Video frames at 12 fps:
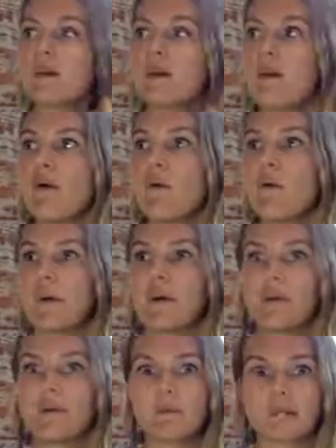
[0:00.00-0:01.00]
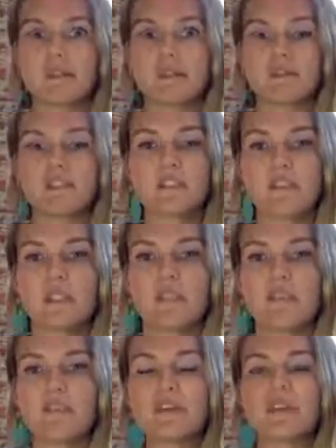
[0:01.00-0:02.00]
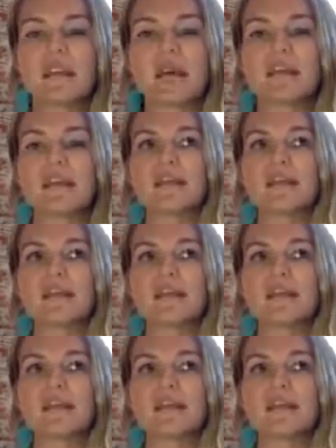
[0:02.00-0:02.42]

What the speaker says: women, myself included, feel like